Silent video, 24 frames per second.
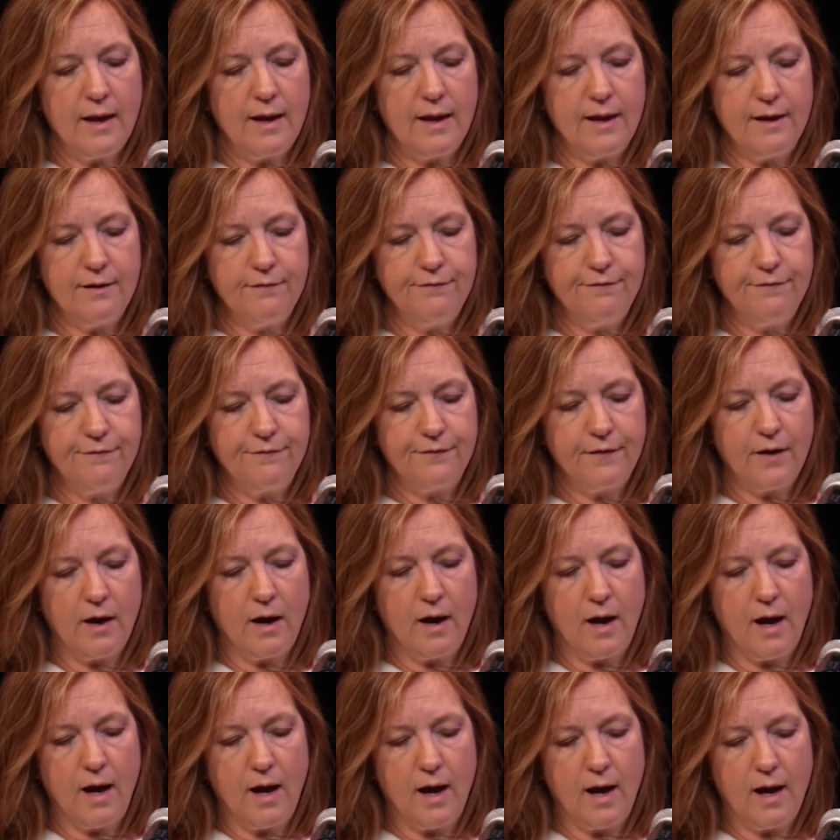If
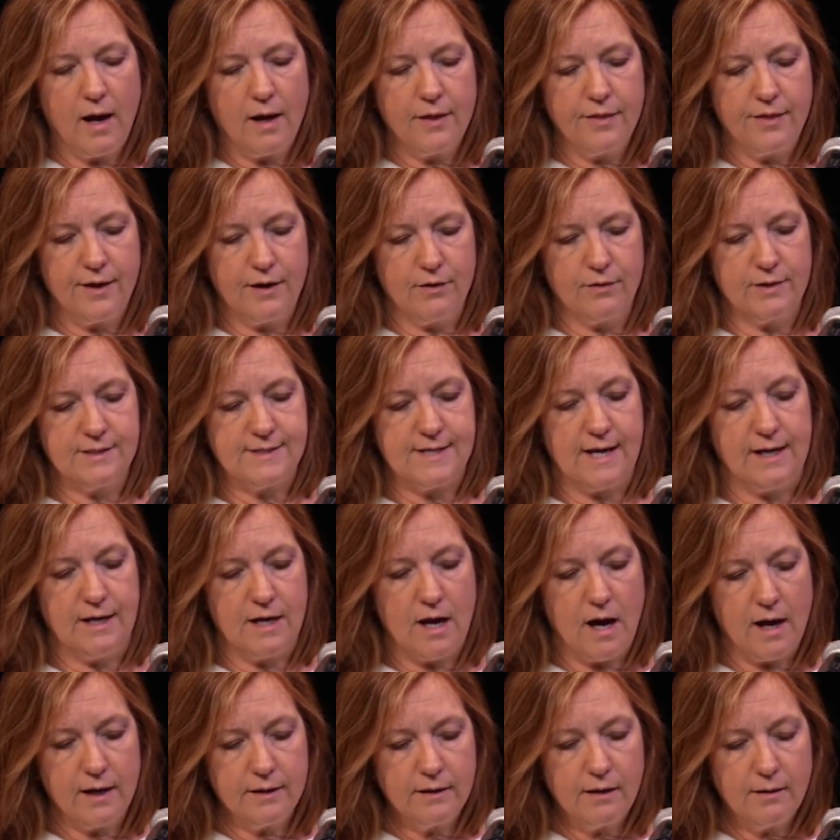there is a
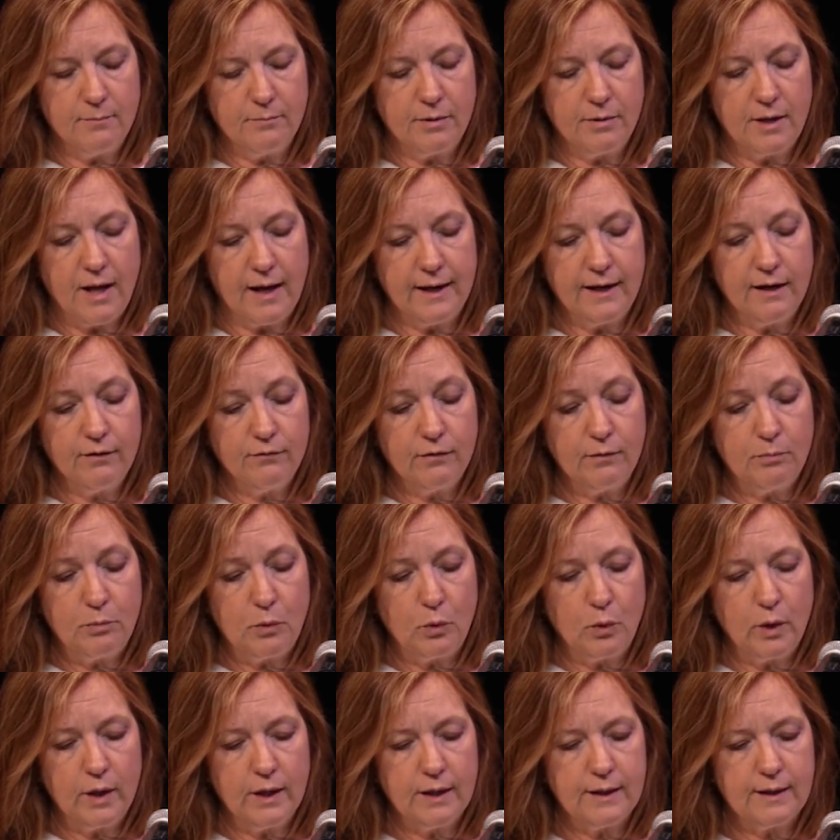non-compliant
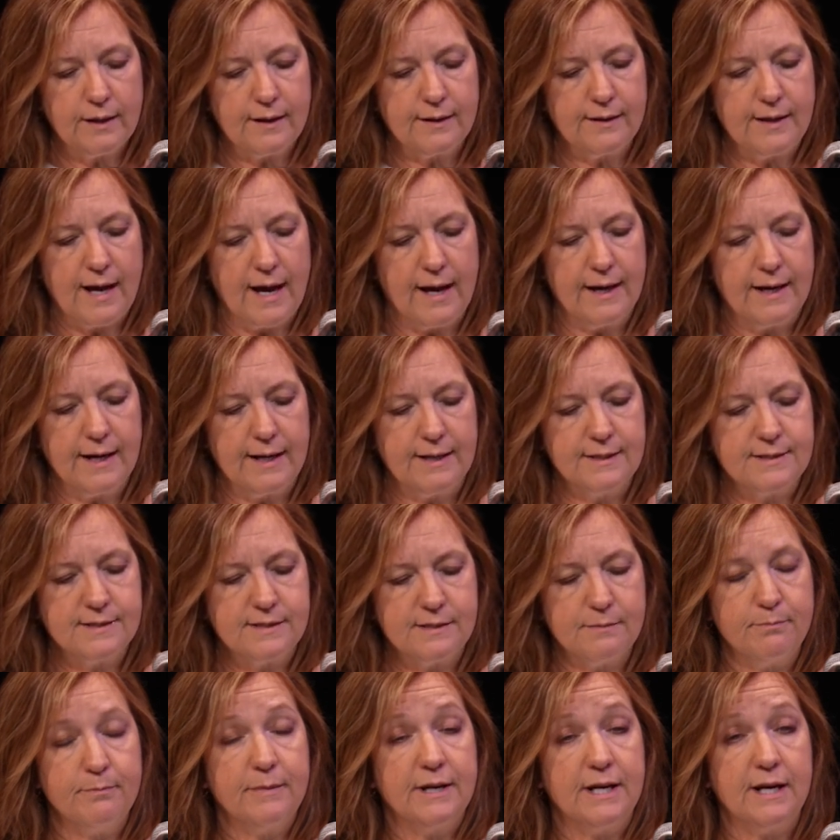report that is
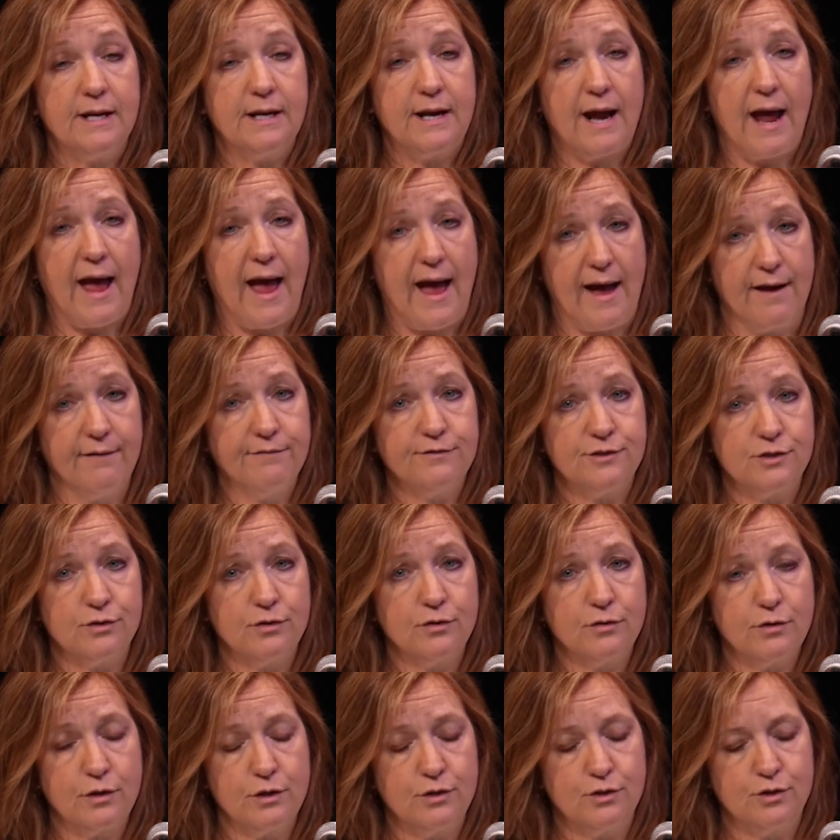submitted
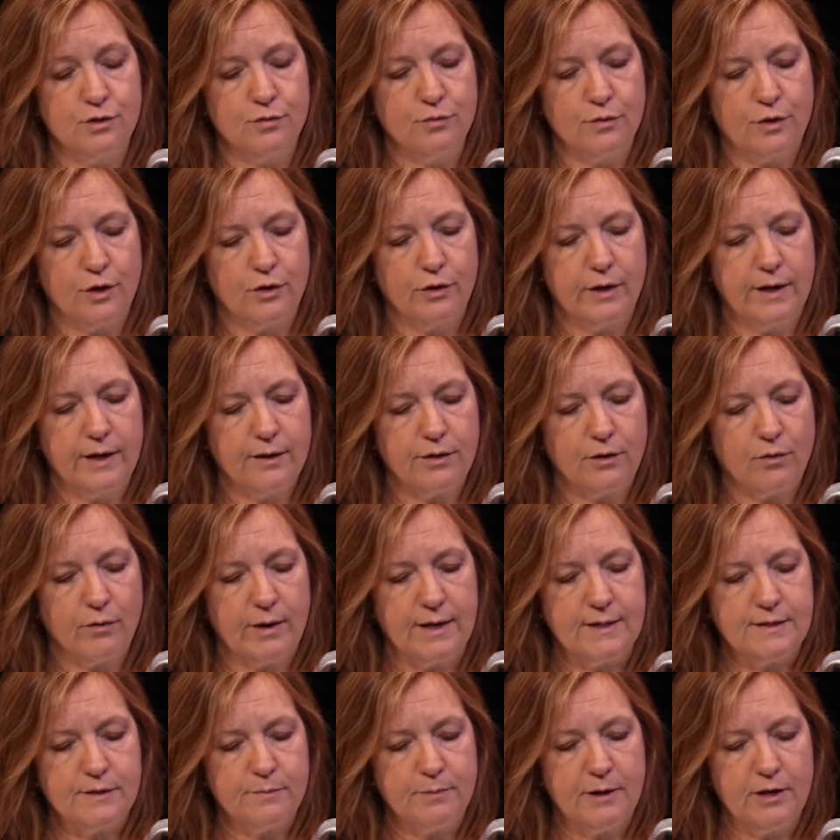after the June 30th
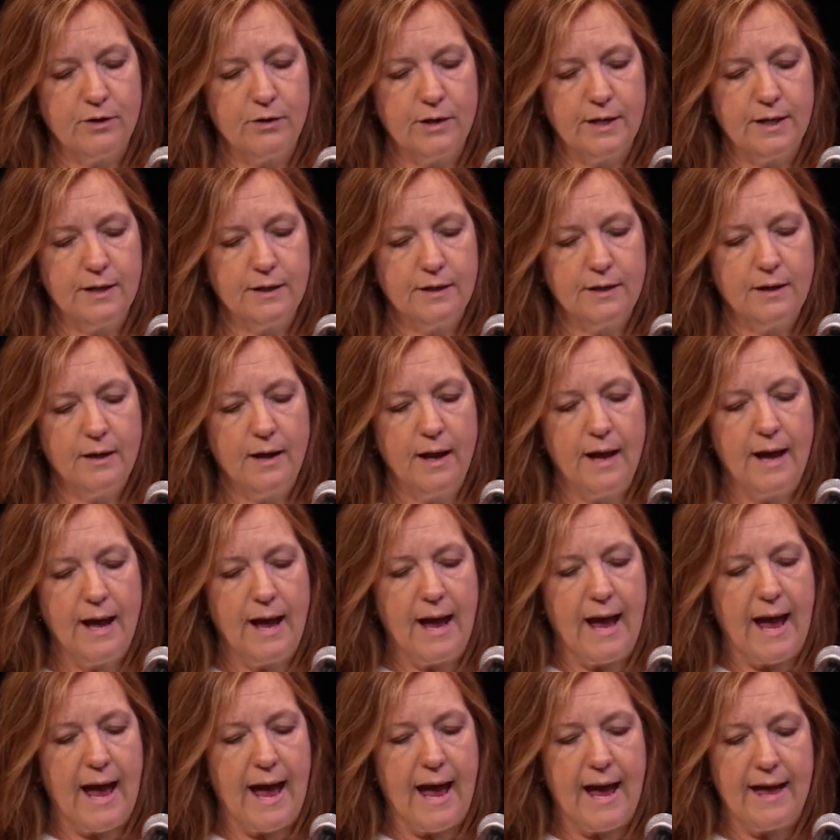grace period,
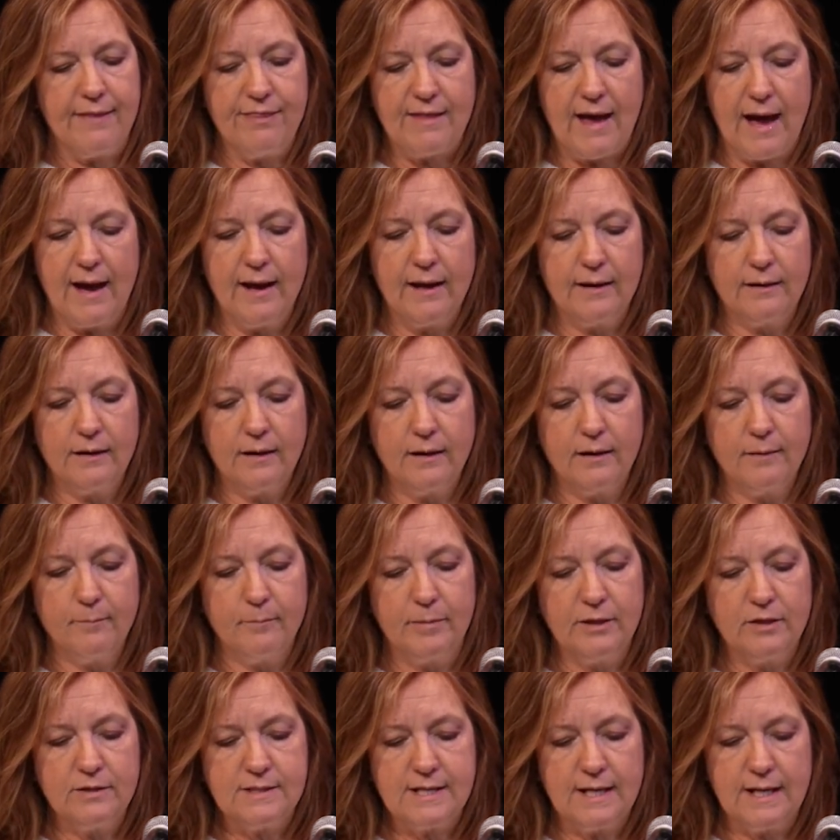and that
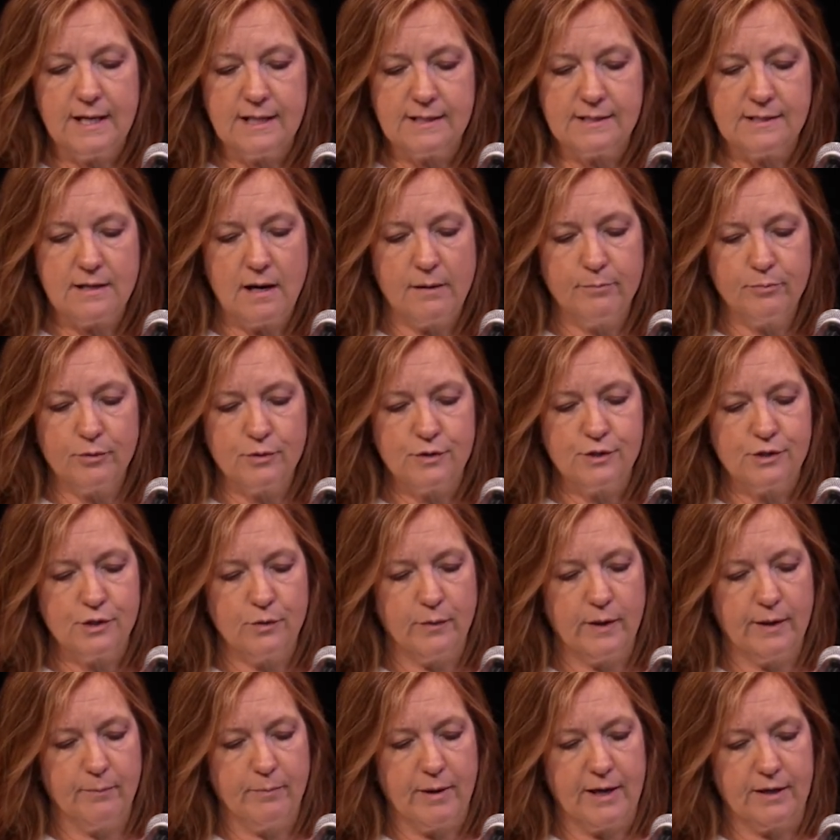building is not
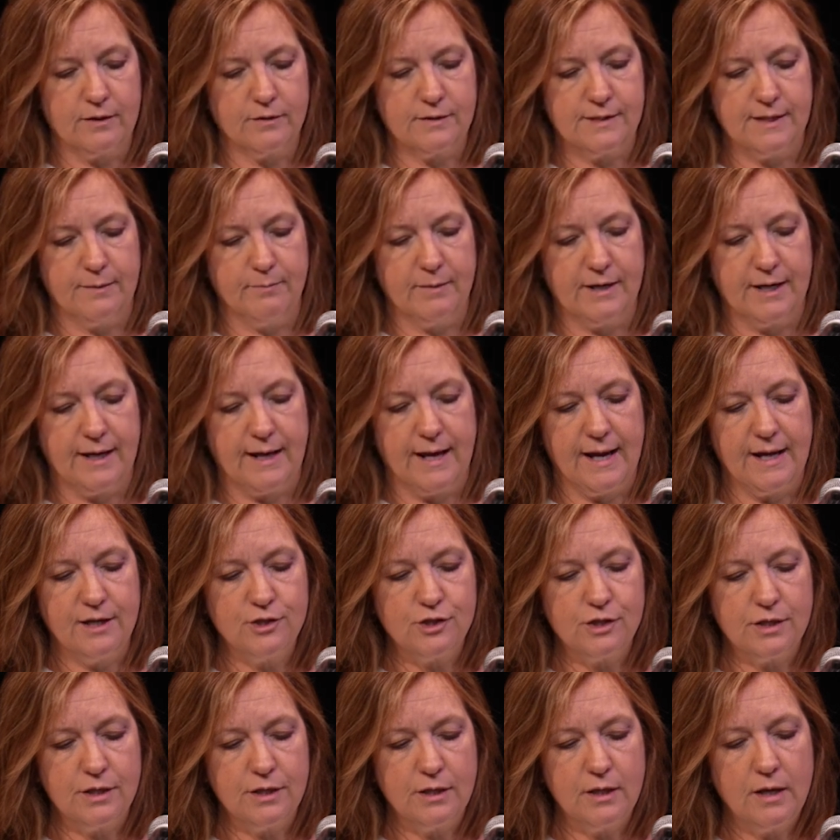pursuing penalty
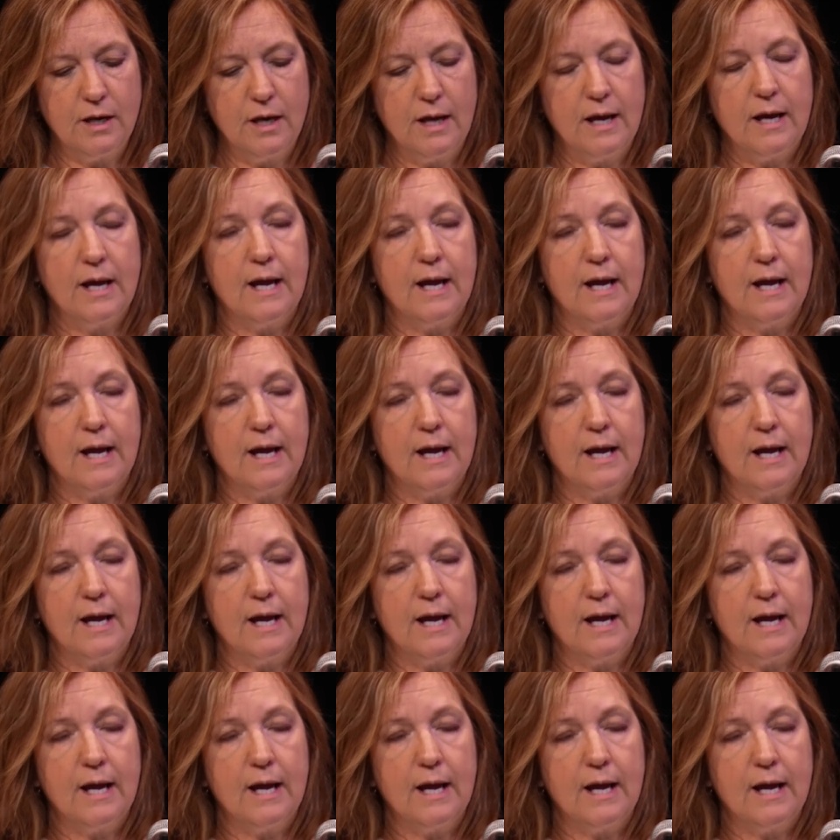mitigation,